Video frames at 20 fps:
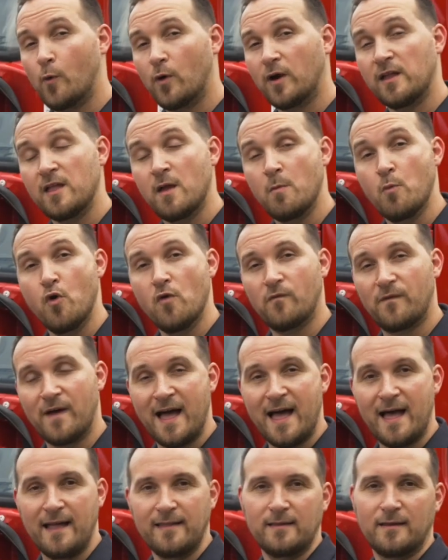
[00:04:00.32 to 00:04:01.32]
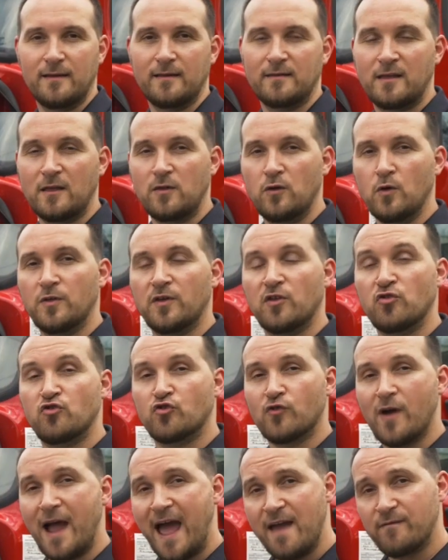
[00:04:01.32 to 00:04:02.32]
we're going to move on to do the
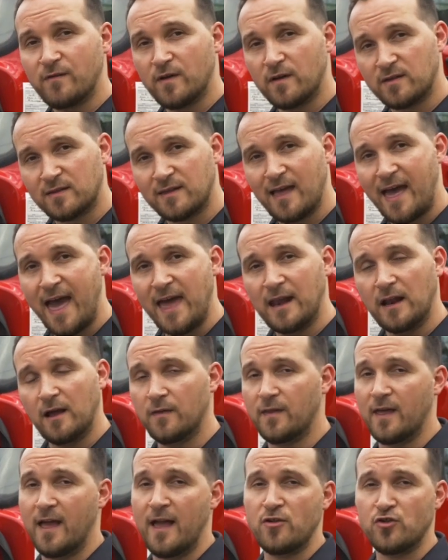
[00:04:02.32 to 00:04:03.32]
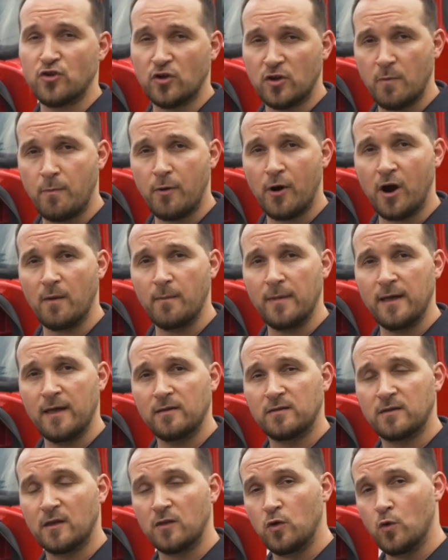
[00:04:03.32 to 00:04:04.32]
driver's side of the engine
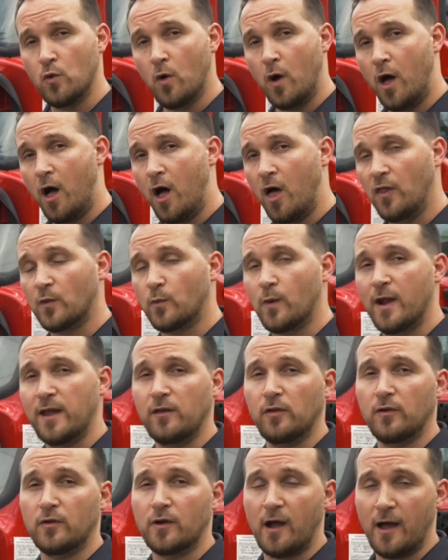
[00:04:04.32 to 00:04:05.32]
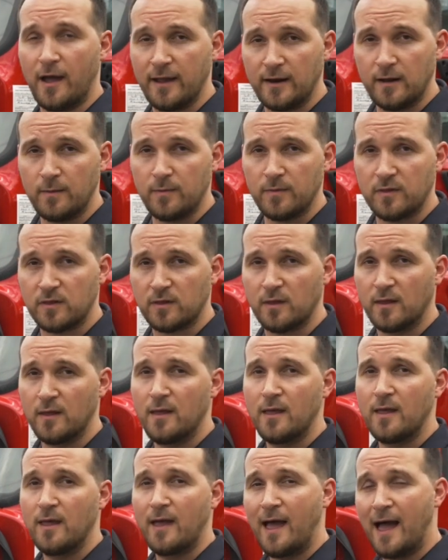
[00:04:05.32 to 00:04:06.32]
compartment to do all the regular items
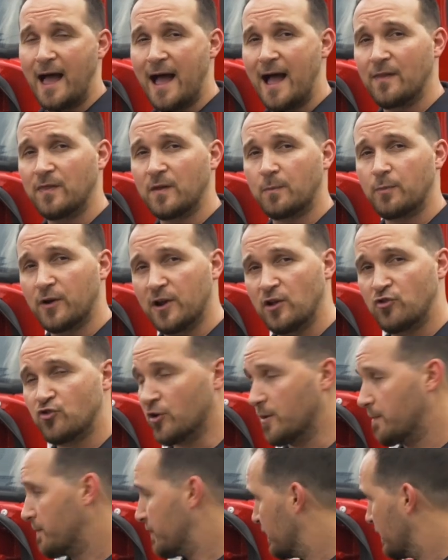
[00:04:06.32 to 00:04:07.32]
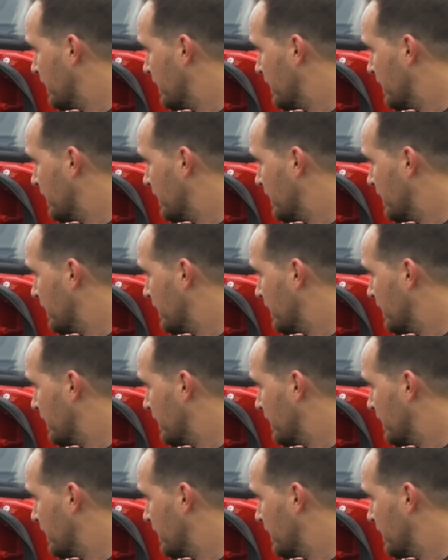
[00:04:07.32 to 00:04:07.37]
on the pre-trip.